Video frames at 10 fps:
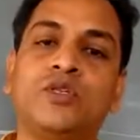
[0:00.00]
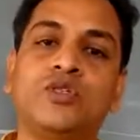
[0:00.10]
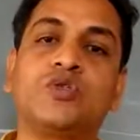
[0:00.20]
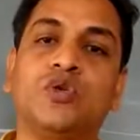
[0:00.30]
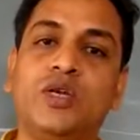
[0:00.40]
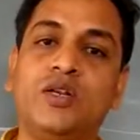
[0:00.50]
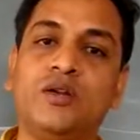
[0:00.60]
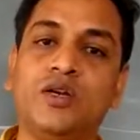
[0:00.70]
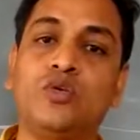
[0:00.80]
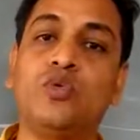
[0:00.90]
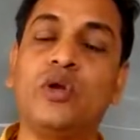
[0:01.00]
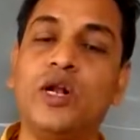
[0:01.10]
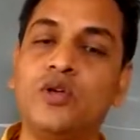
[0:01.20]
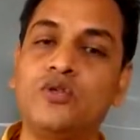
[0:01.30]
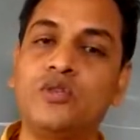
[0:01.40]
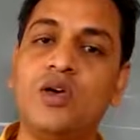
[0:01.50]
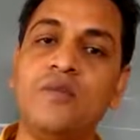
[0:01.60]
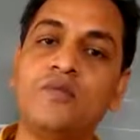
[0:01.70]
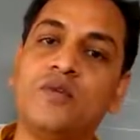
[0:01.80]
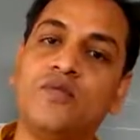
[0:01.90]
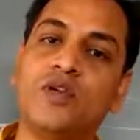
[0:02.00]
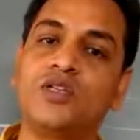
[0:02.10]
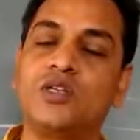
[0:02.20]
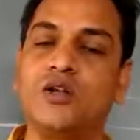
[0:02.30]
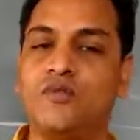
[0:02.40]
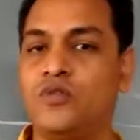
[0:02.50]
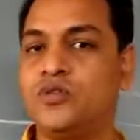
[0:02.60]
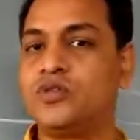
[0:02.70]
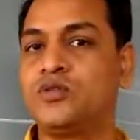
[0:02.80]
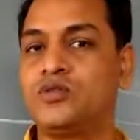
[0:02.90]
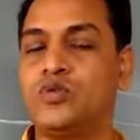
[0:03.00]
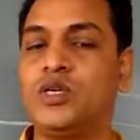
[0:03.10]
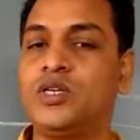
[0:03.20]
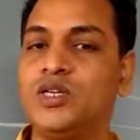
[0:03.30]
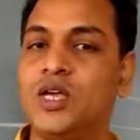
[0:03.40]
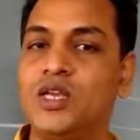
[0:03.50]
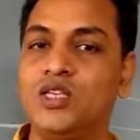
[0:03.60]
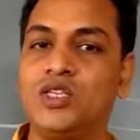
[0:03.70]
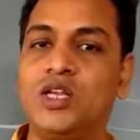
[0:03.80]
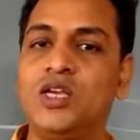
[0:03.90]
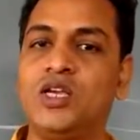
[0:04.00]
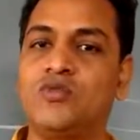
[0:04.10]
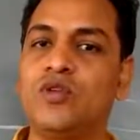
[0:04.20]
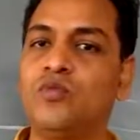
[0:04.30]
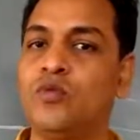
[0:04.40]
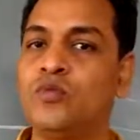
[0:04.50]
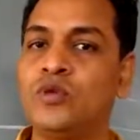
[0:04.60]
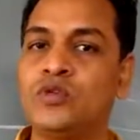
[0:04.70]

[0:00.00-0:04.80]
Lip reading: so that to reduce the frictional force, so that it can easily, it will move.